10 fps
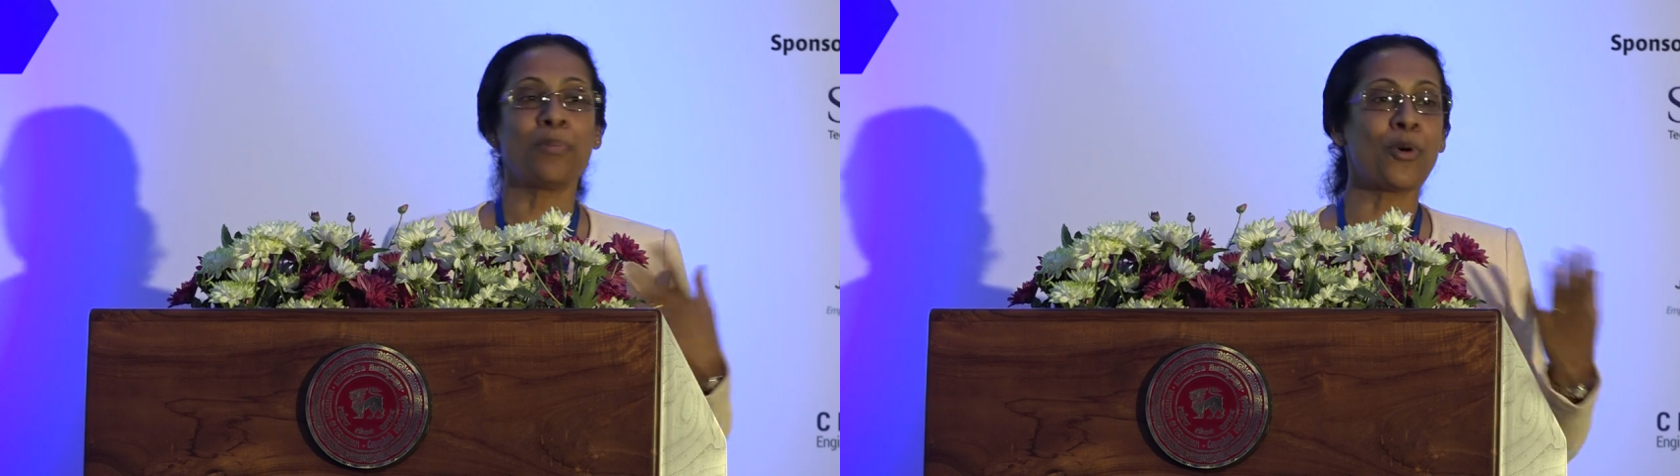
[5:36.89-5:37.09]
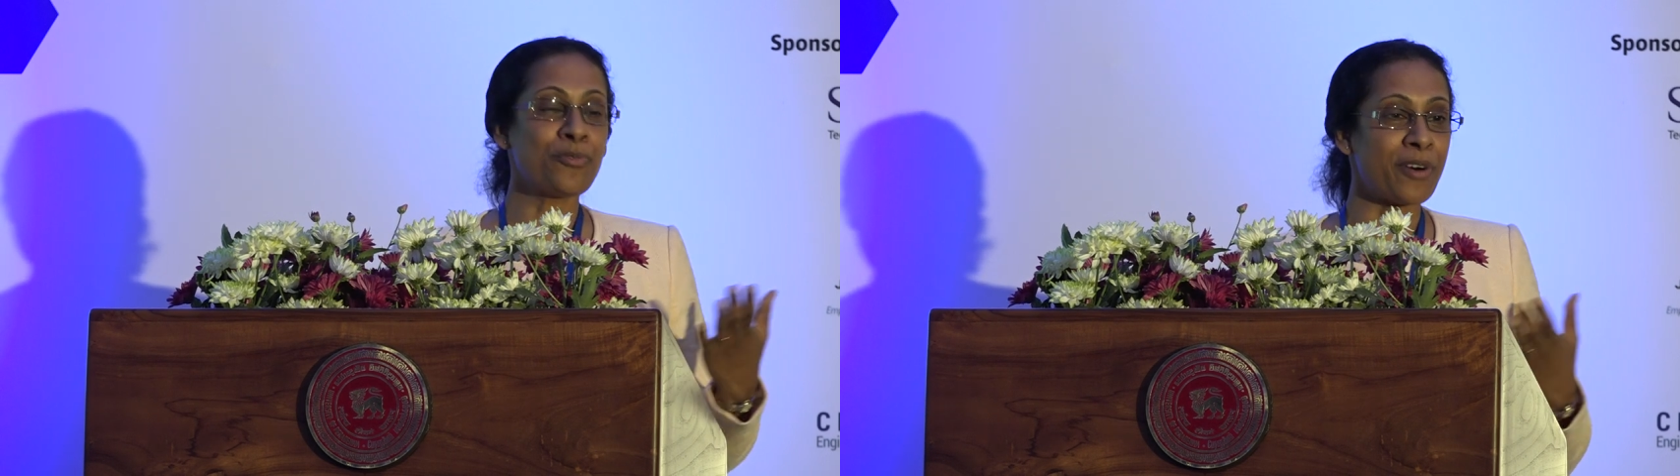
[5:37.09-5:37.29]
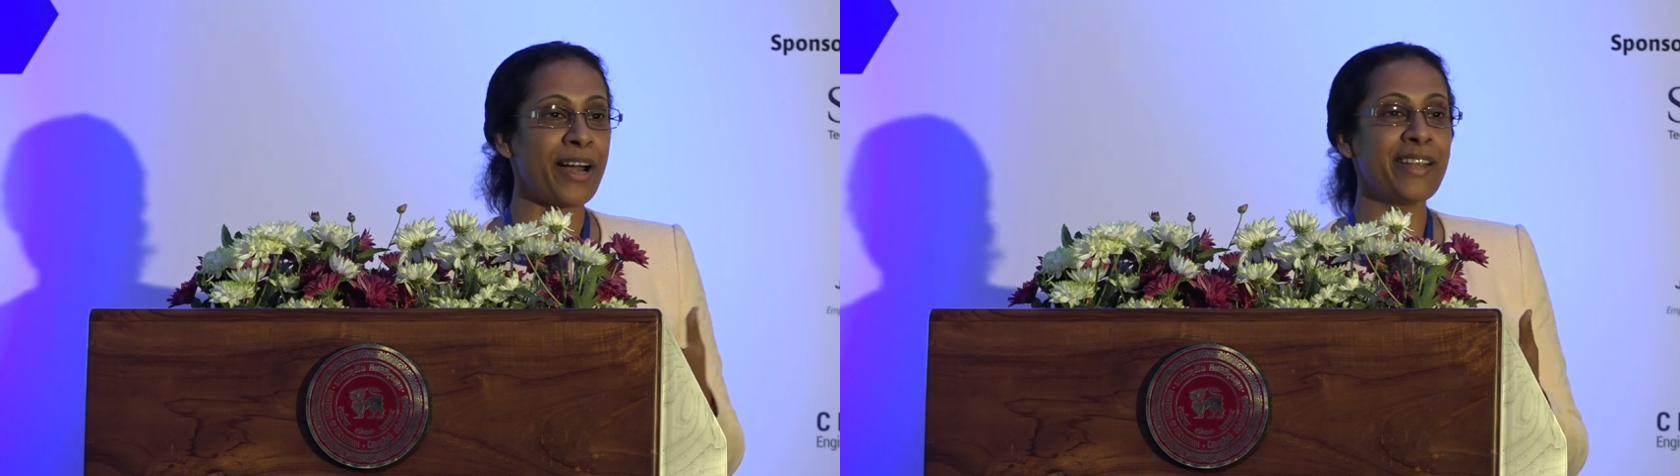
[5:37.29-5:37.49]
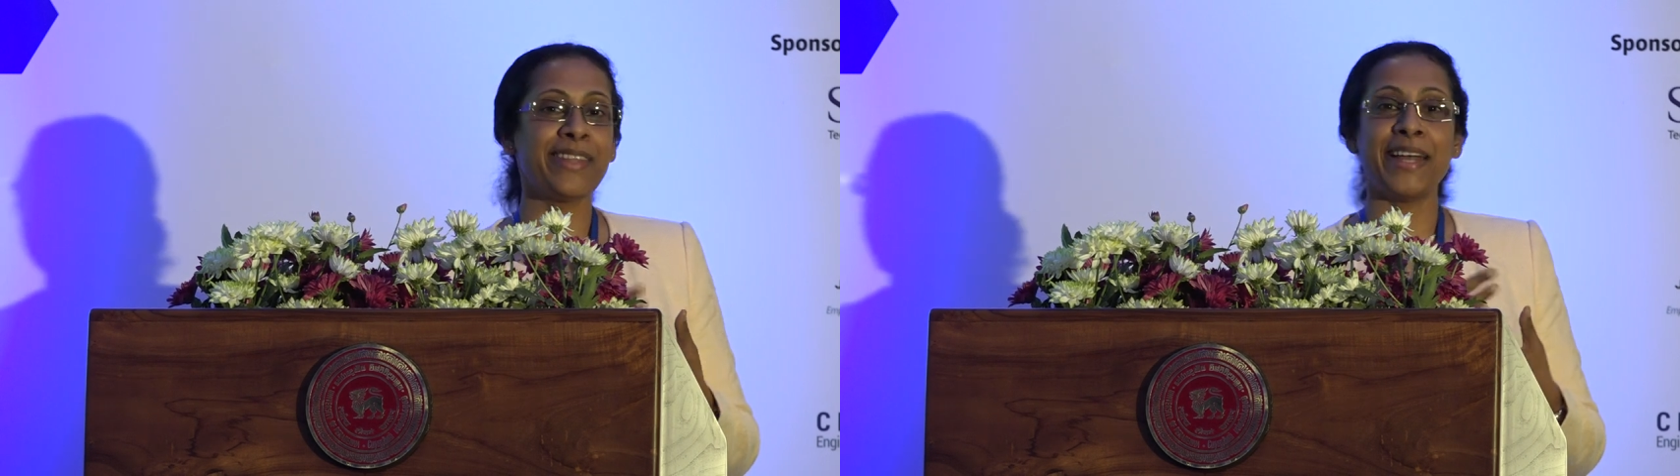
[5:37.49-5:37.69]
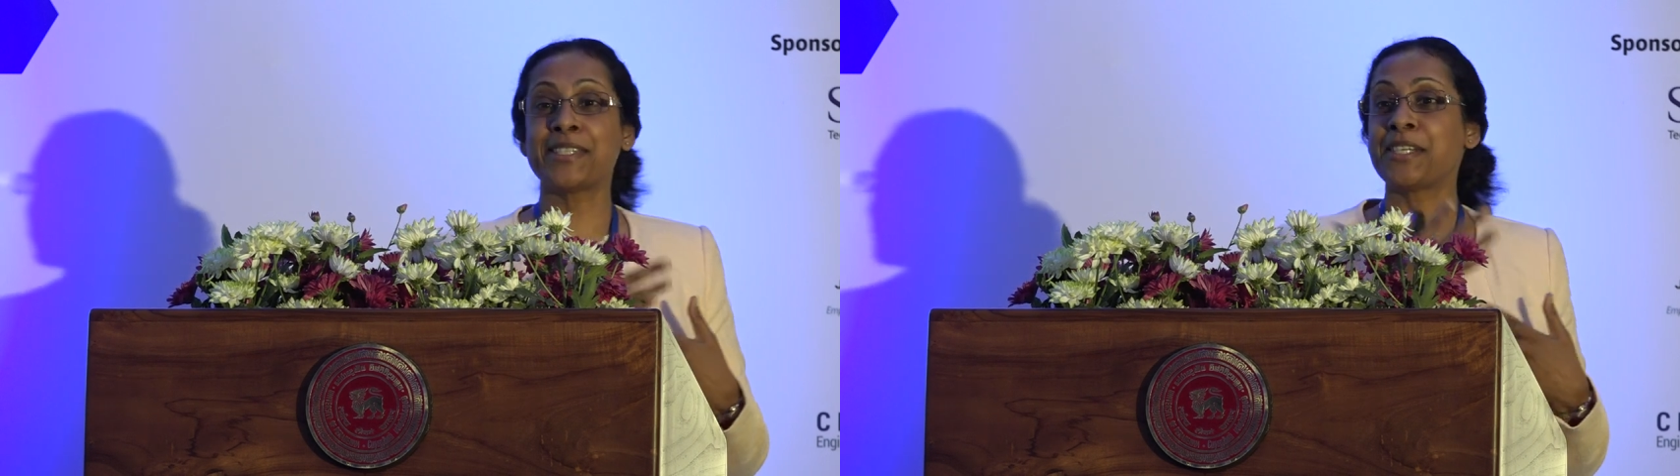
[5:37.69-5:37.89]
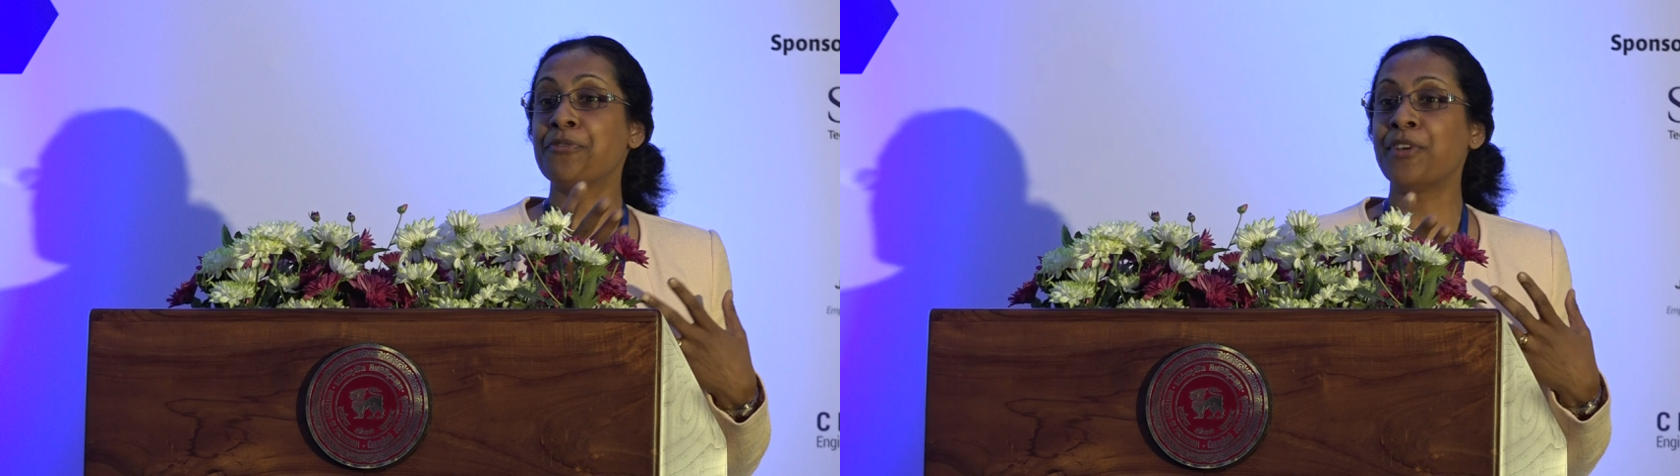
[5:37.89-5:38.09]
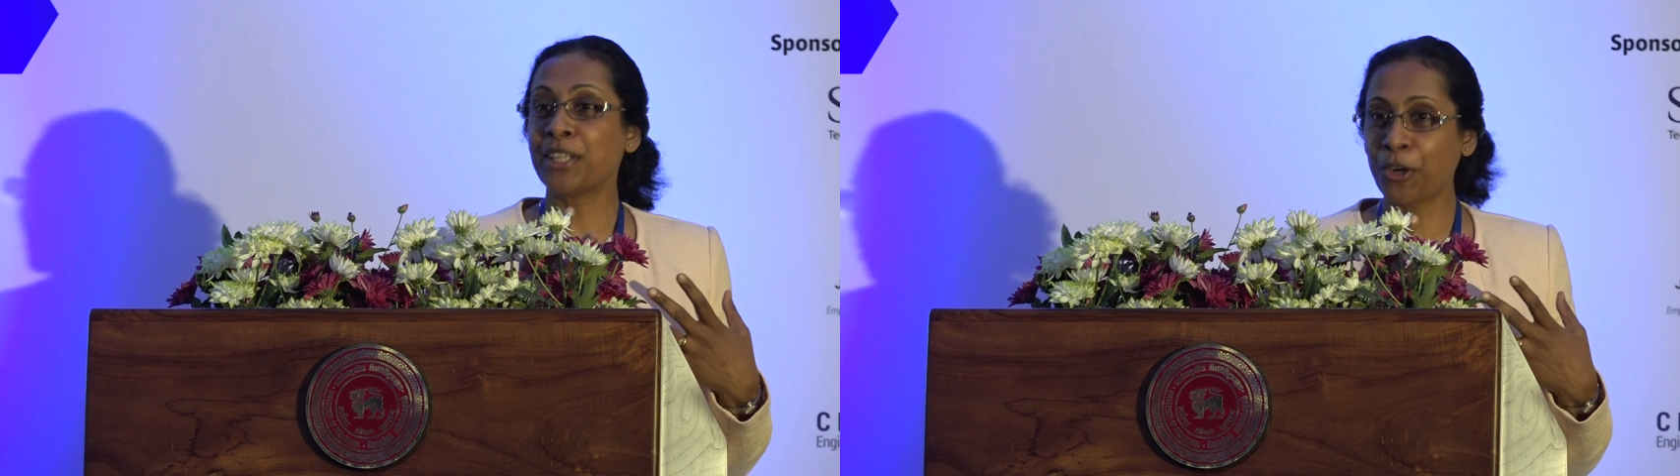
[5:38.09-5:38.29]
more fun than surfing